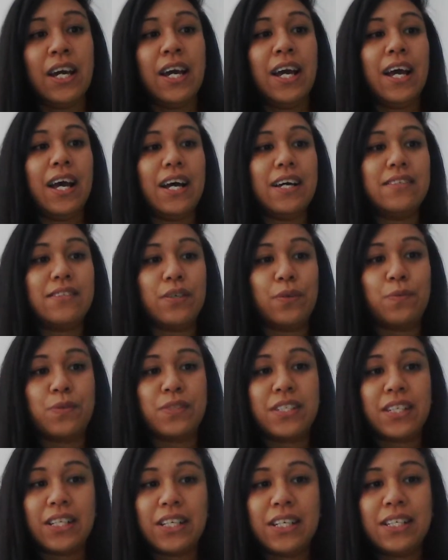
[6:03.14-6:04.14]
as it was
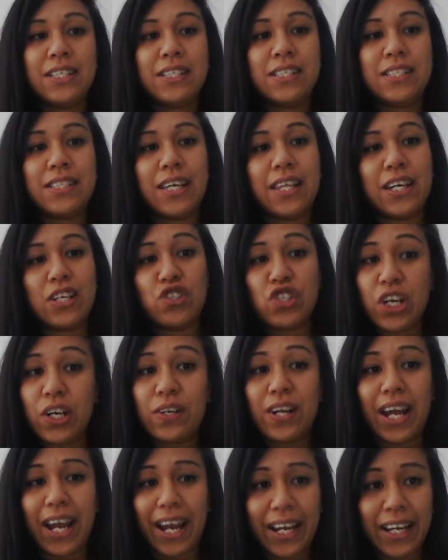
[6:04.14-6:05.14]
clear to see that child
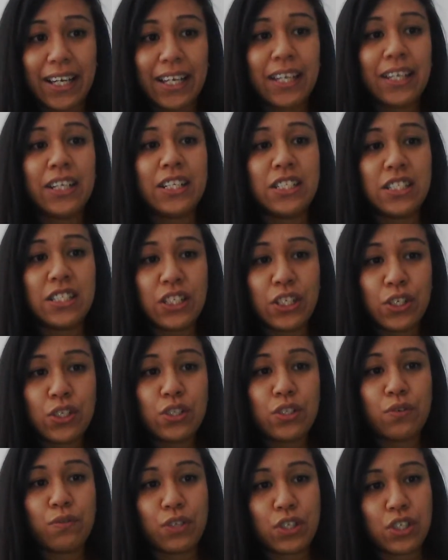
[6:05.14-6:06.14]
A continued to
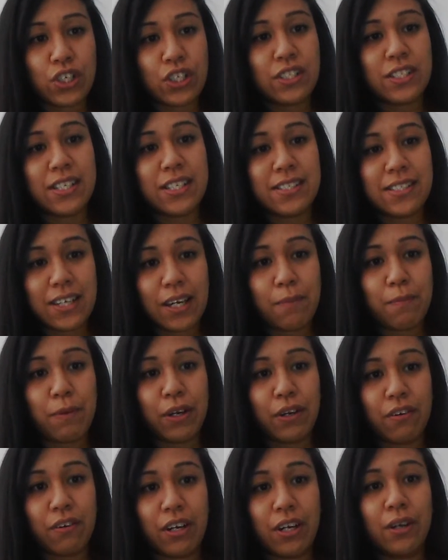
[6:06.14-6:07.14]
return to the same
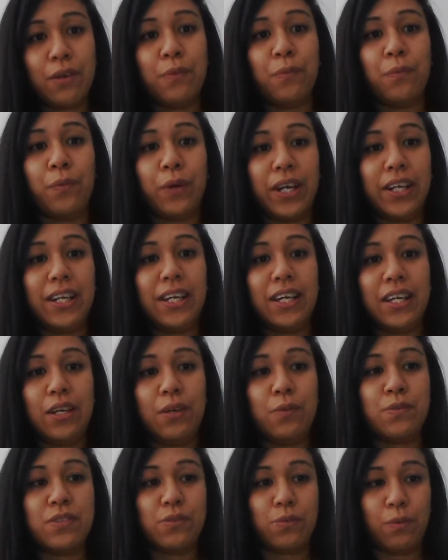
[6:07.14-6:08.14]
area when he
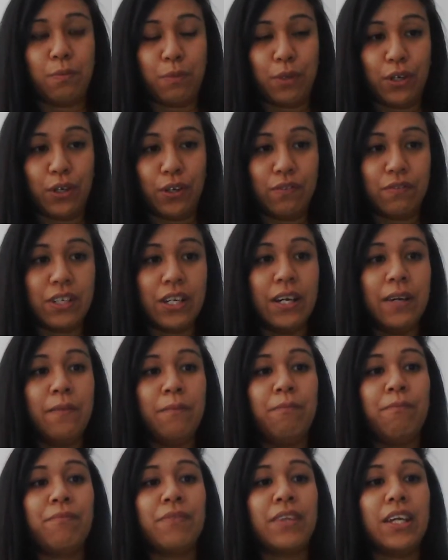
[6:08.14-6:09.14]
was removed.
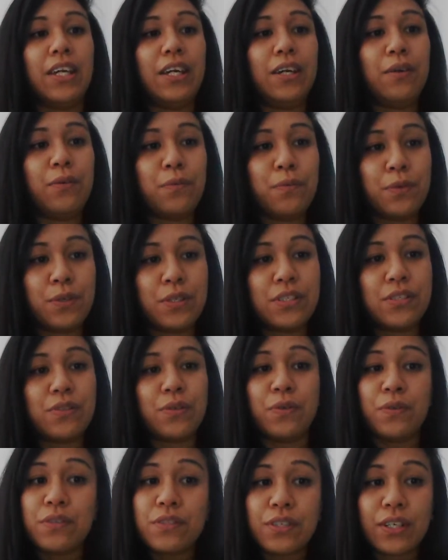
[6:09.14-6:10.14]
It was
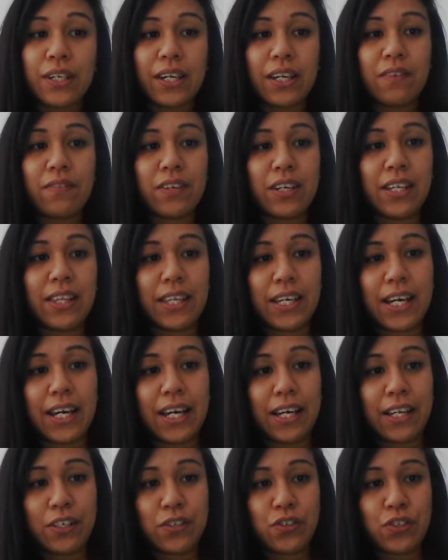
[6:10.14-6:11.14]
also evident that
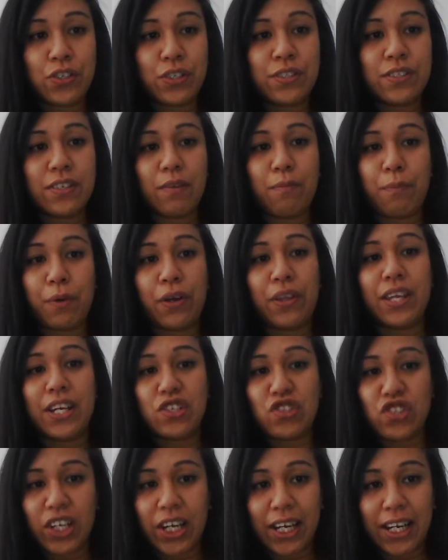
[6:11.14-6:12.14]
attitudes of both
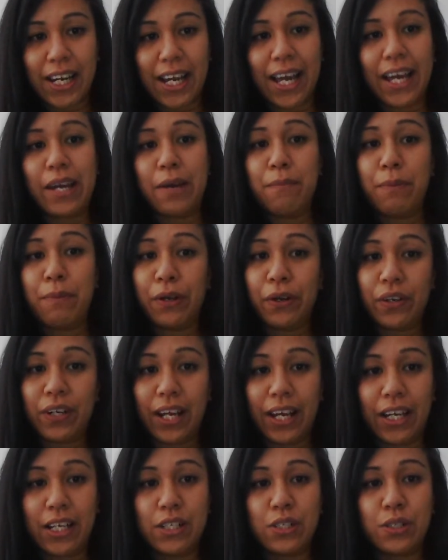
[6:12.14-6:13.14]
educator A and parent
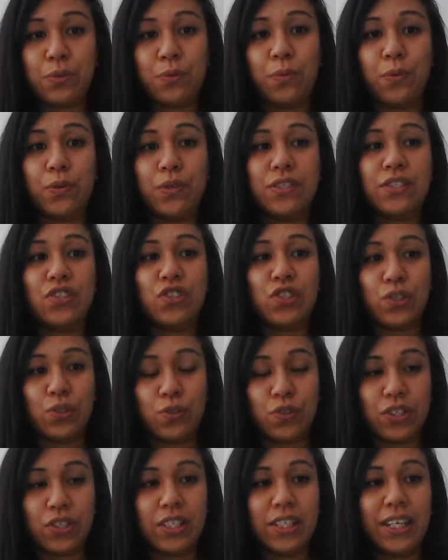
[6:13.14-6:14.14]
A towards
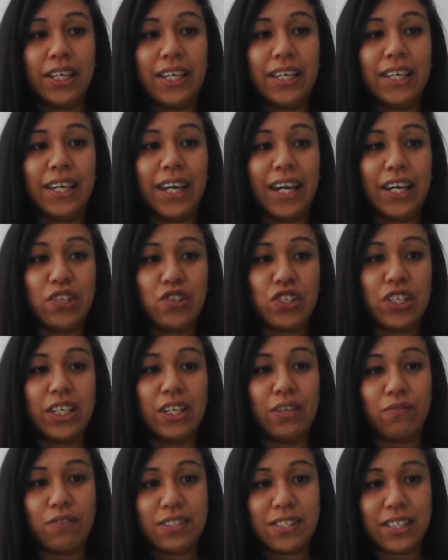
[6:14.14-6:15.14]
children engaging in
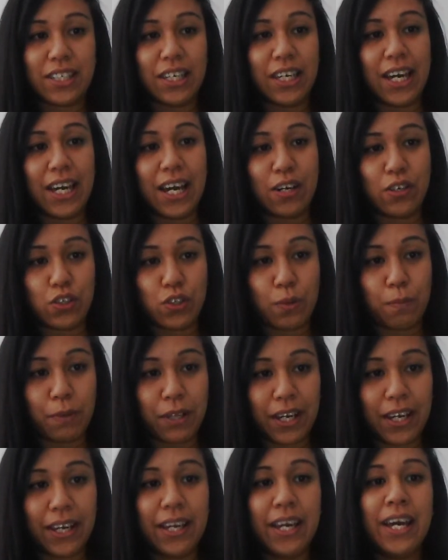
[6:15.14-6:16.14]
risky outdoor
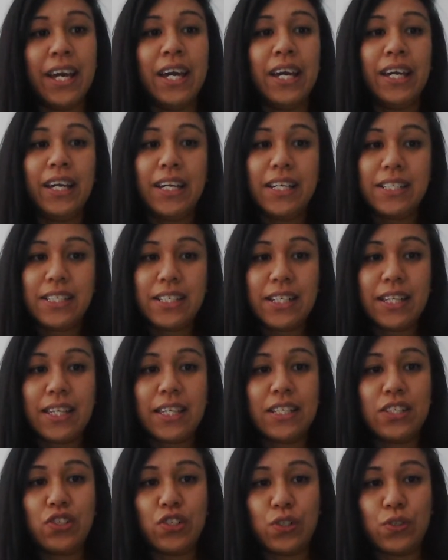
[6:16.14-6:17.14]
play hindered the
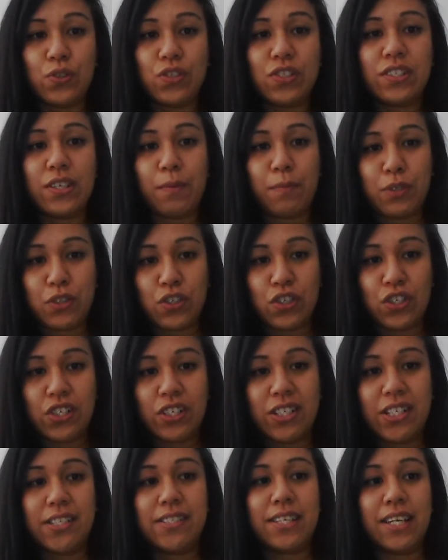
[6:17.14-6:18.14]
children's
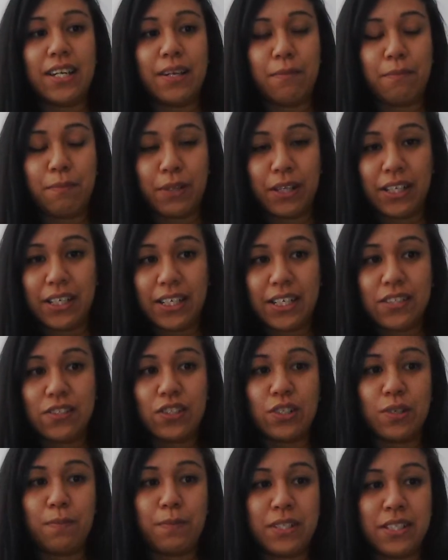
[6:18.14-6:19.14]
opportunities and abilities to
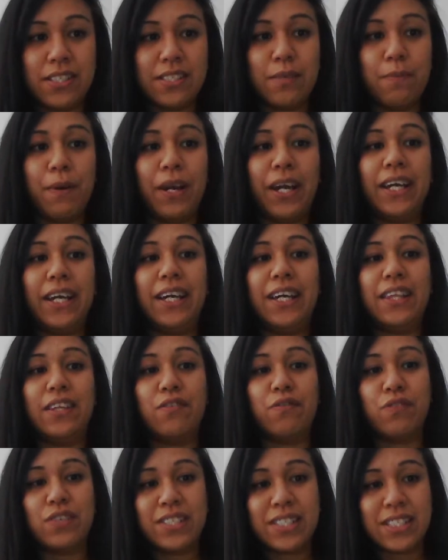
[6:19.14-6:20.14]
participate in the
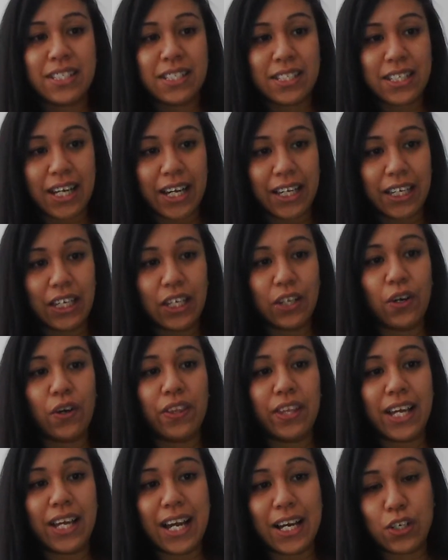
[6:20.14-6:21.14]
risk-taking on
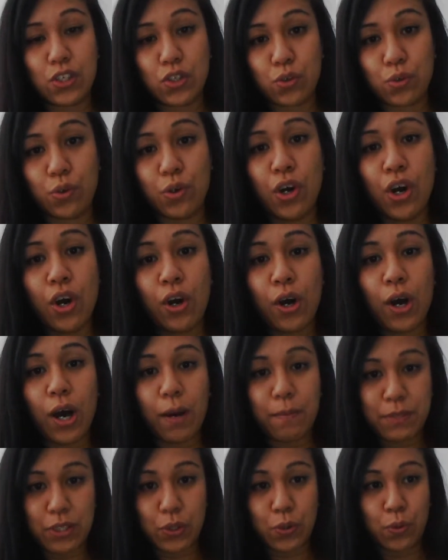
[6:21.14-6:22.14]
the outdoor
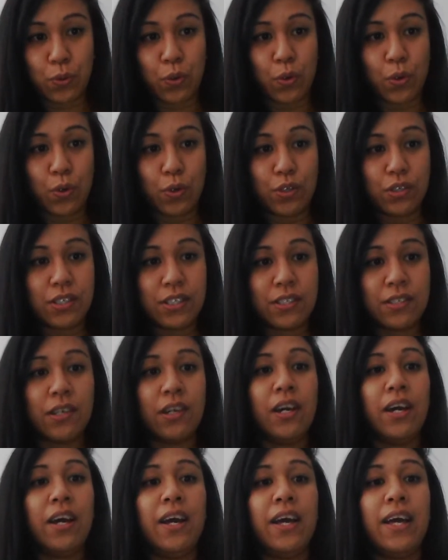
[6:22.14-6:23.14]
obstacle course.
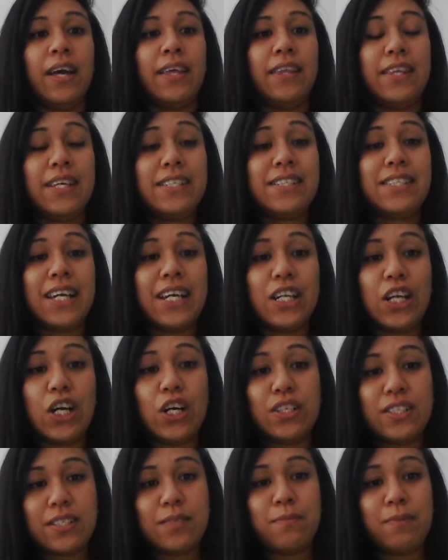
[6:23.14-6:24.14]
This can
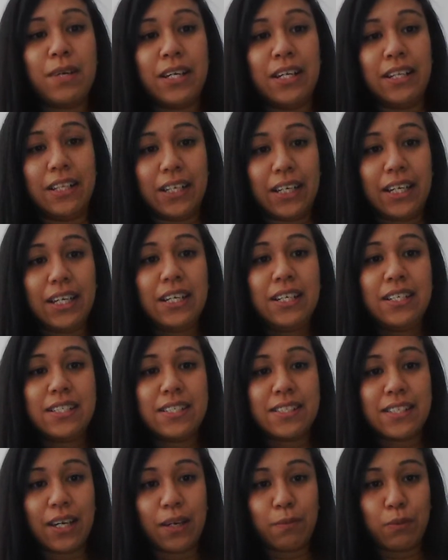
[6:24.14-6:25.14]
ultimately
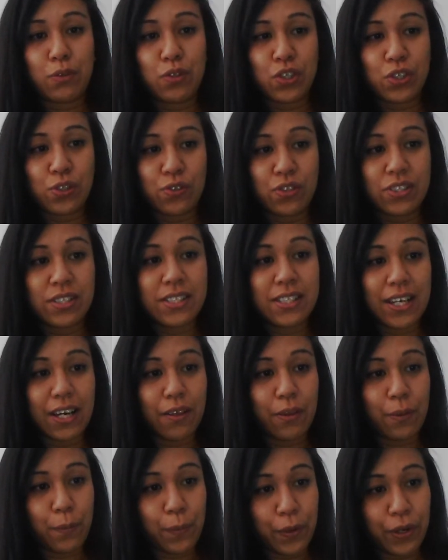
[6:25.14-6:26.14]
disable children's
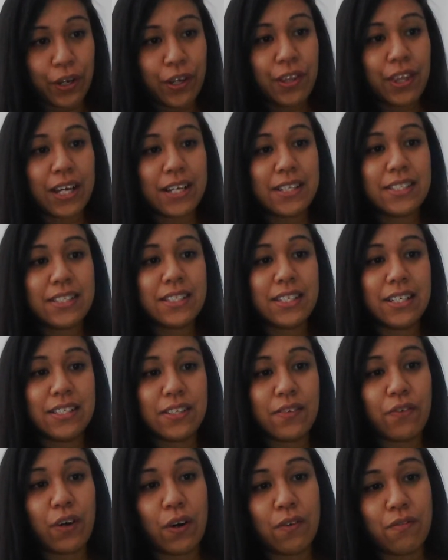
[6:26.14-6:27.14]
self-worth and sense of
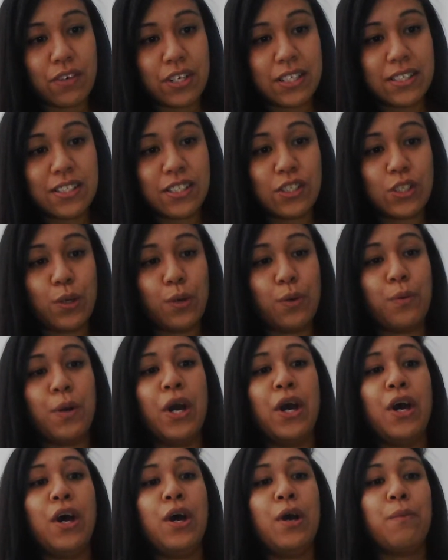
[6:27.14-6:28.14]
confidence to
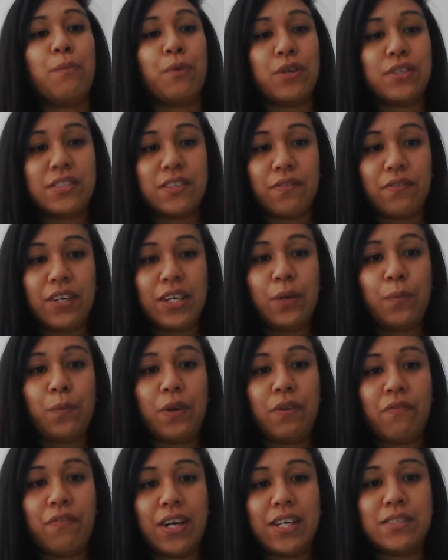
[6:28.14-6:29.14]
persevere when
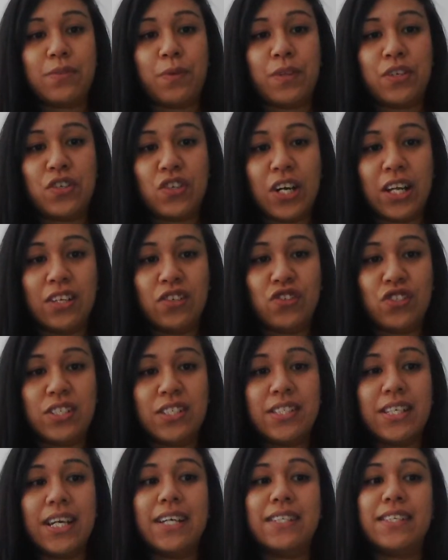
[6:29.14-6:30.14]
faced with challenges,
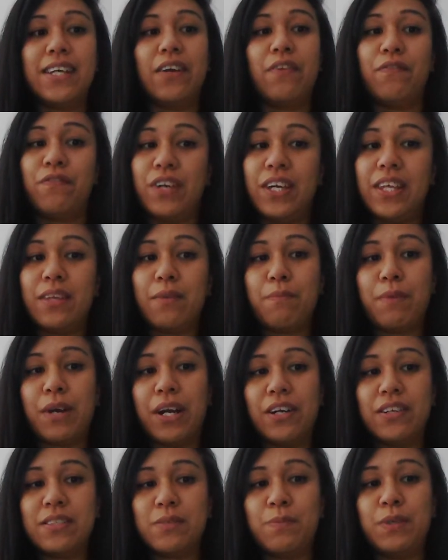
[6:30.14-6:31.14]
as they fear the
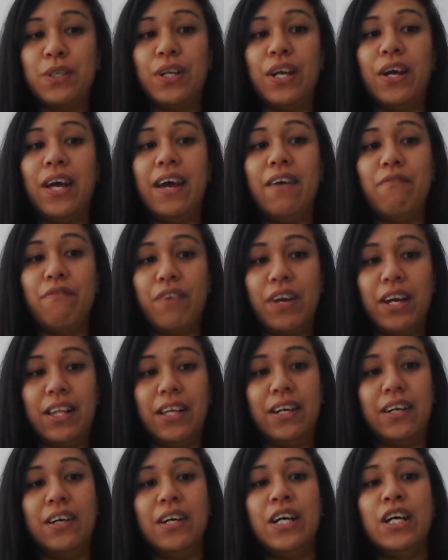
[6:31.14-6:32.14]
embarrassment and failure